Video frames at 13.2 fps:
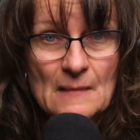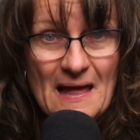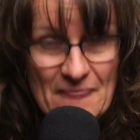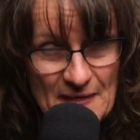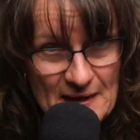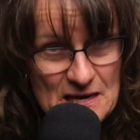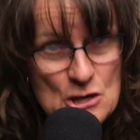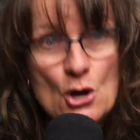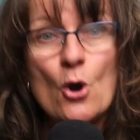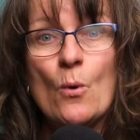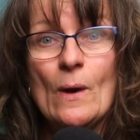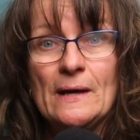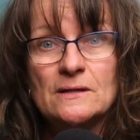And they
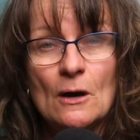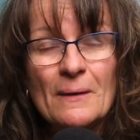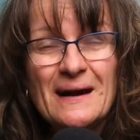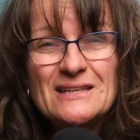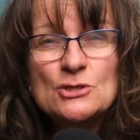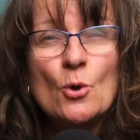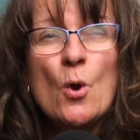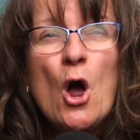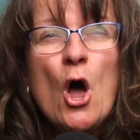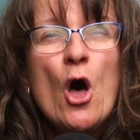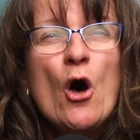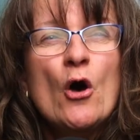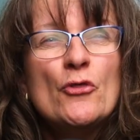know it, right? So
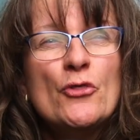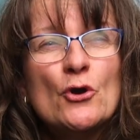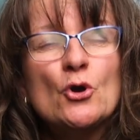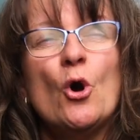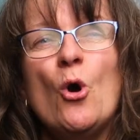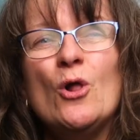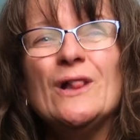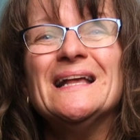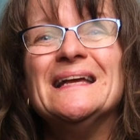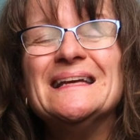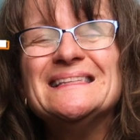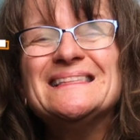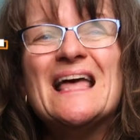the goal
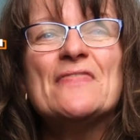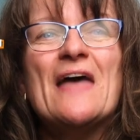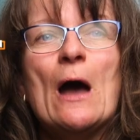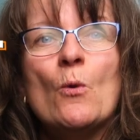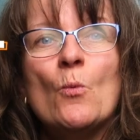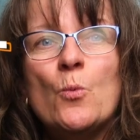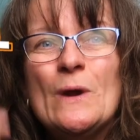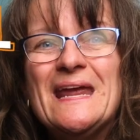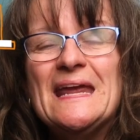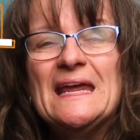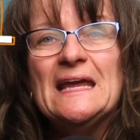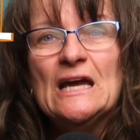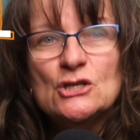is that
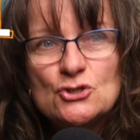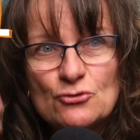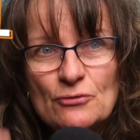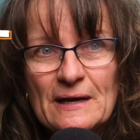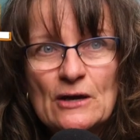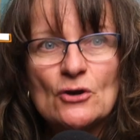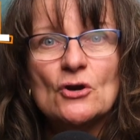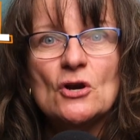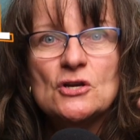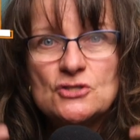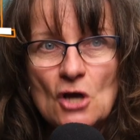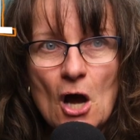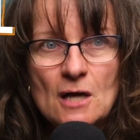we trigger
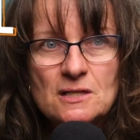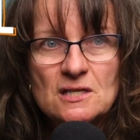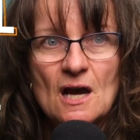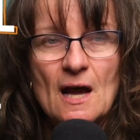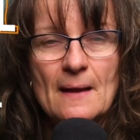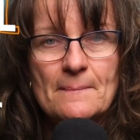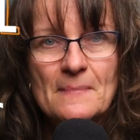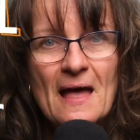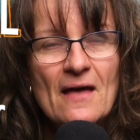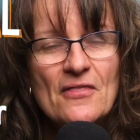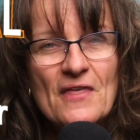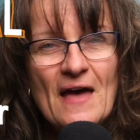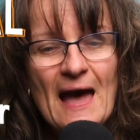dog time.
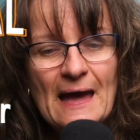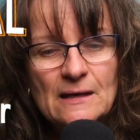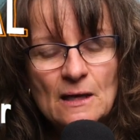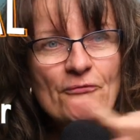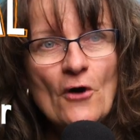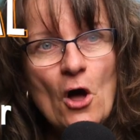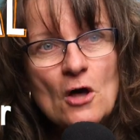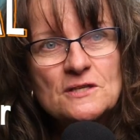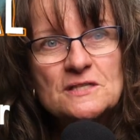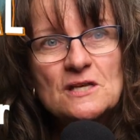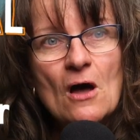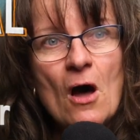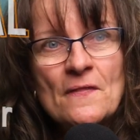That falls
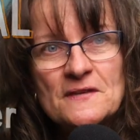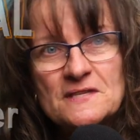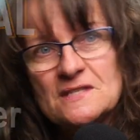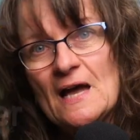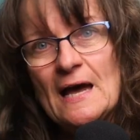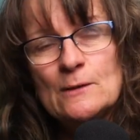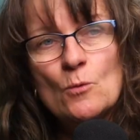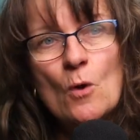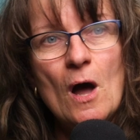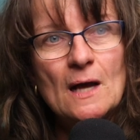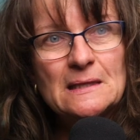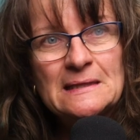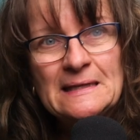on the
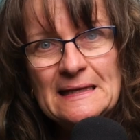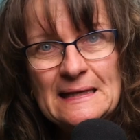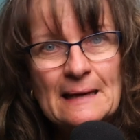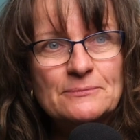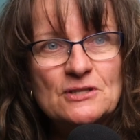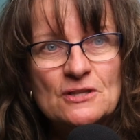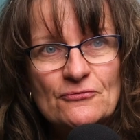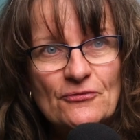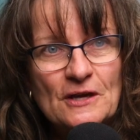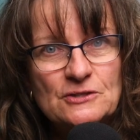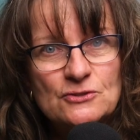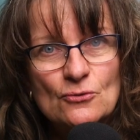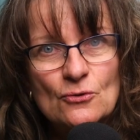sidewalk leading up to the
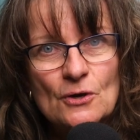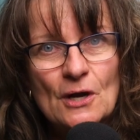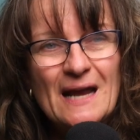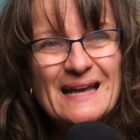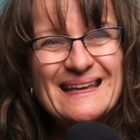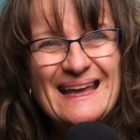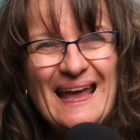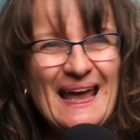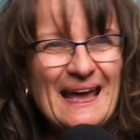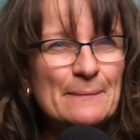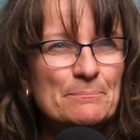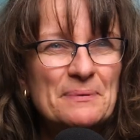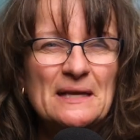front door
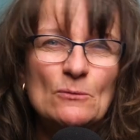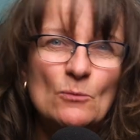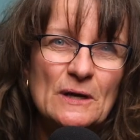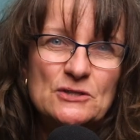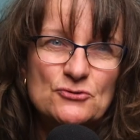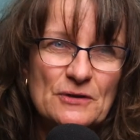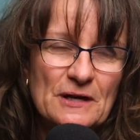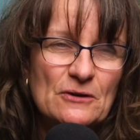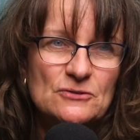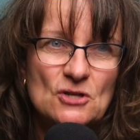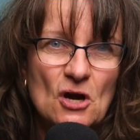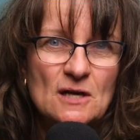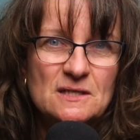can't be what trigger
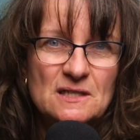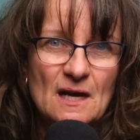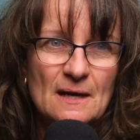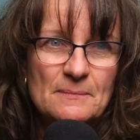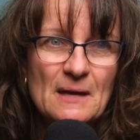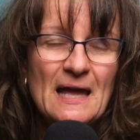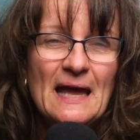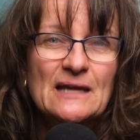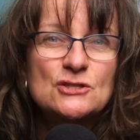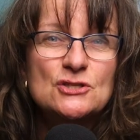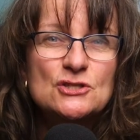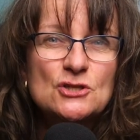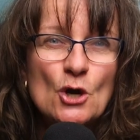dog time.
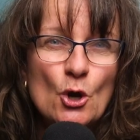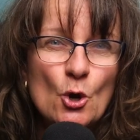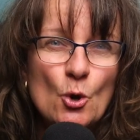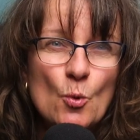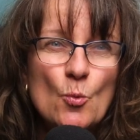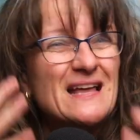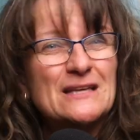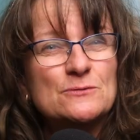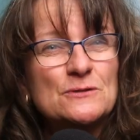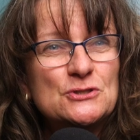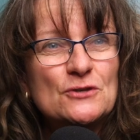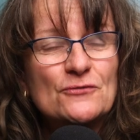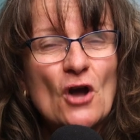And so that's
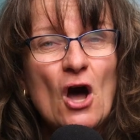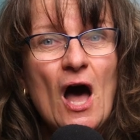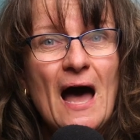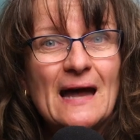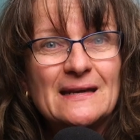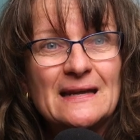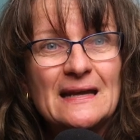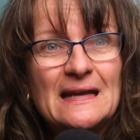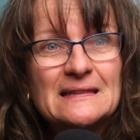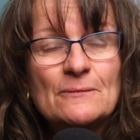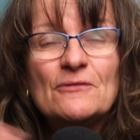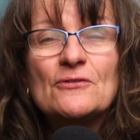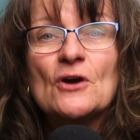what you've got.
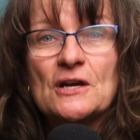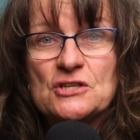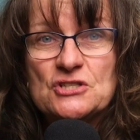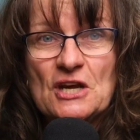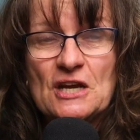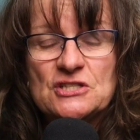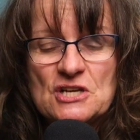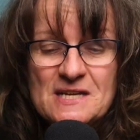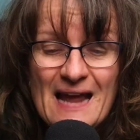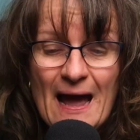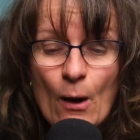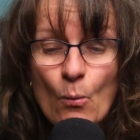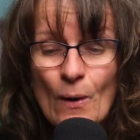And we've got to change it.
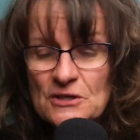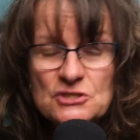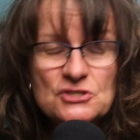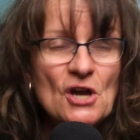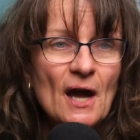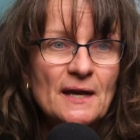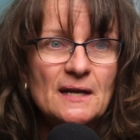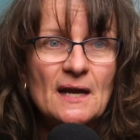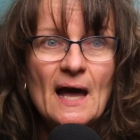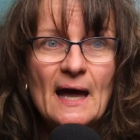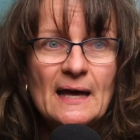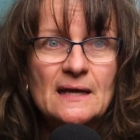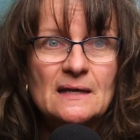Now, when John and
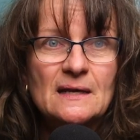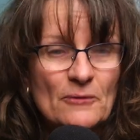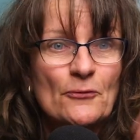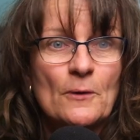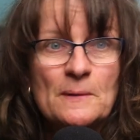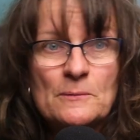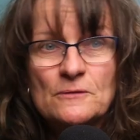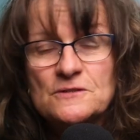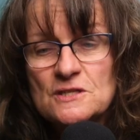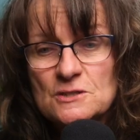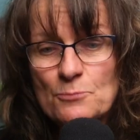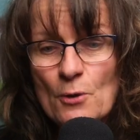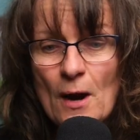I, before we moved to
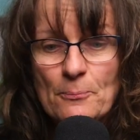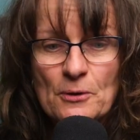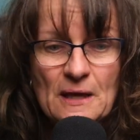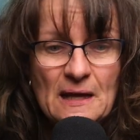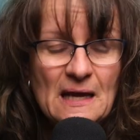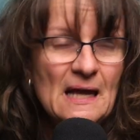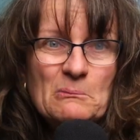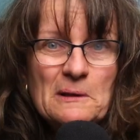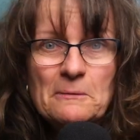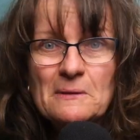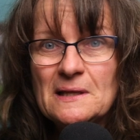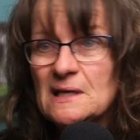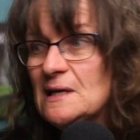this property, we
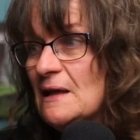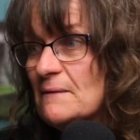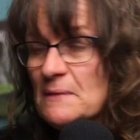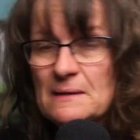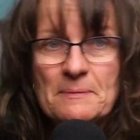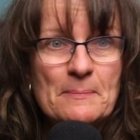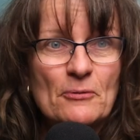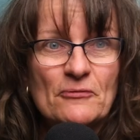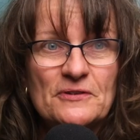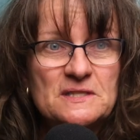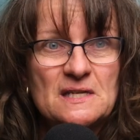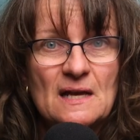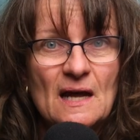really didn't have many people
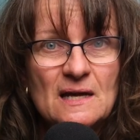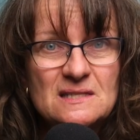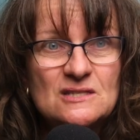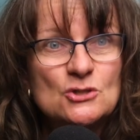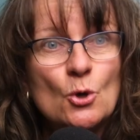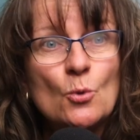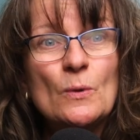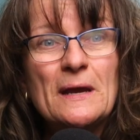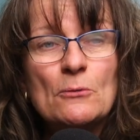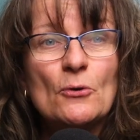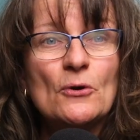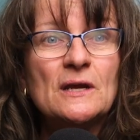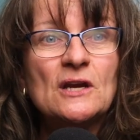visit us. And so we
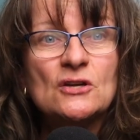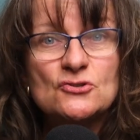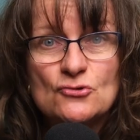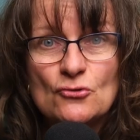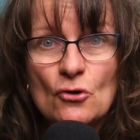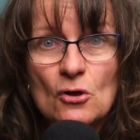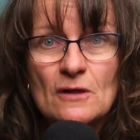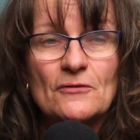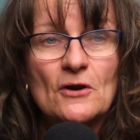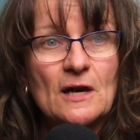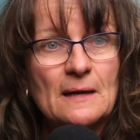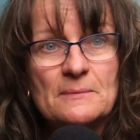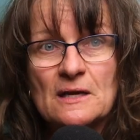were in control of
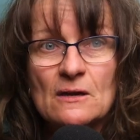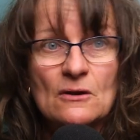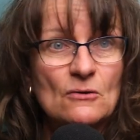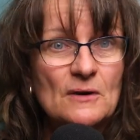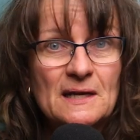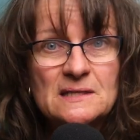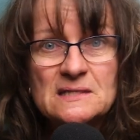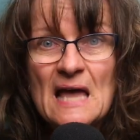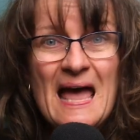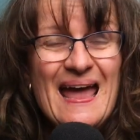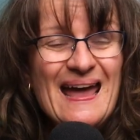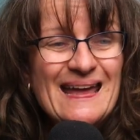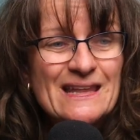our coming and goings.
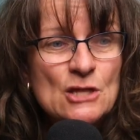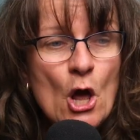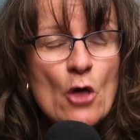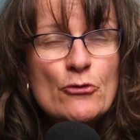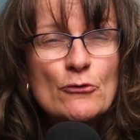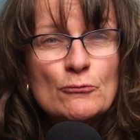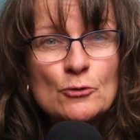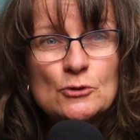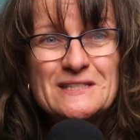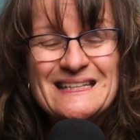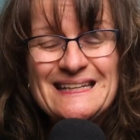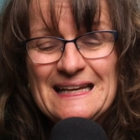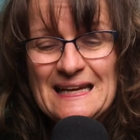And the
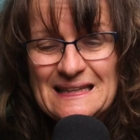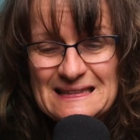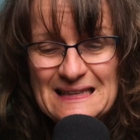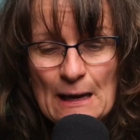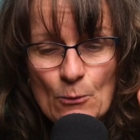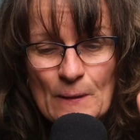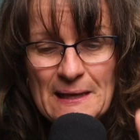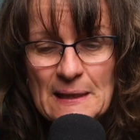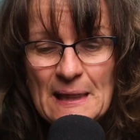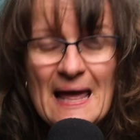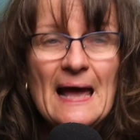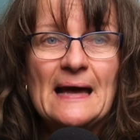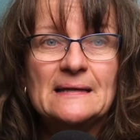routine that we
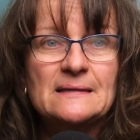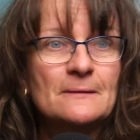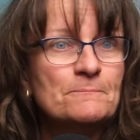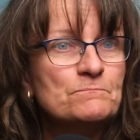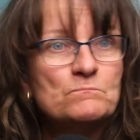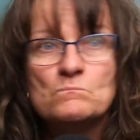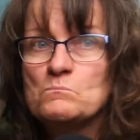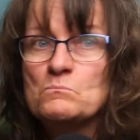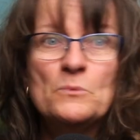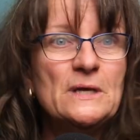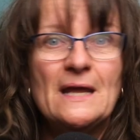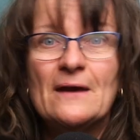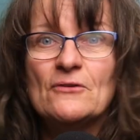led,
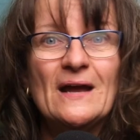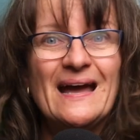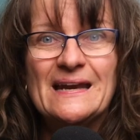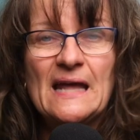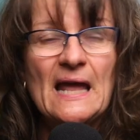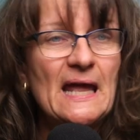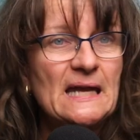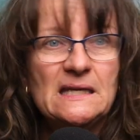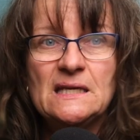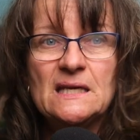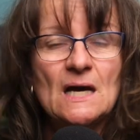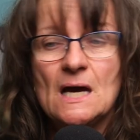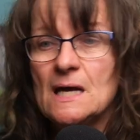we never had
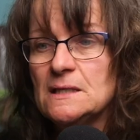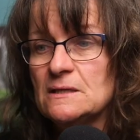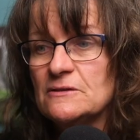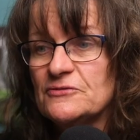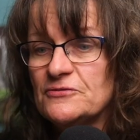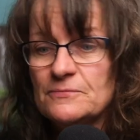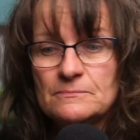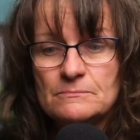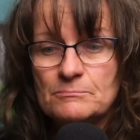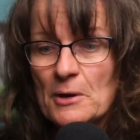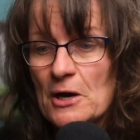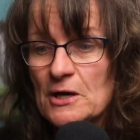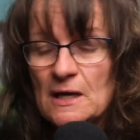any kind of
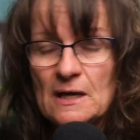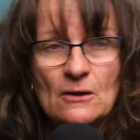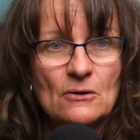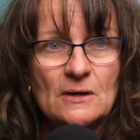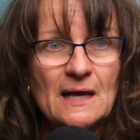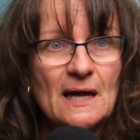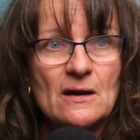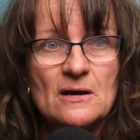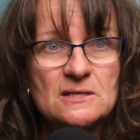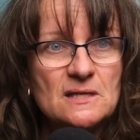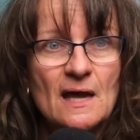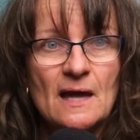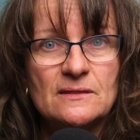barking or
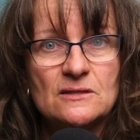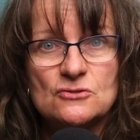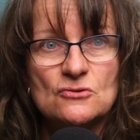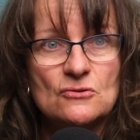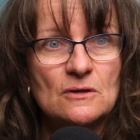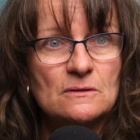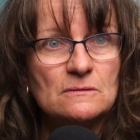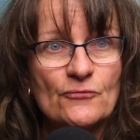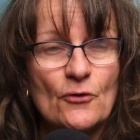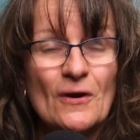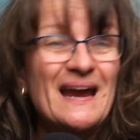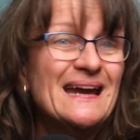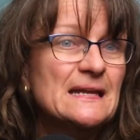chaos at the door
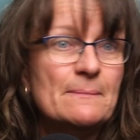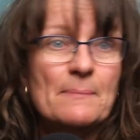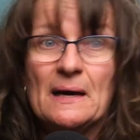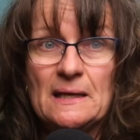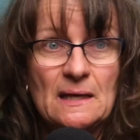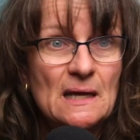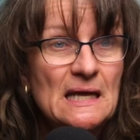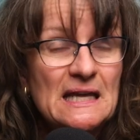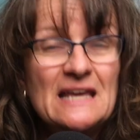for anybody.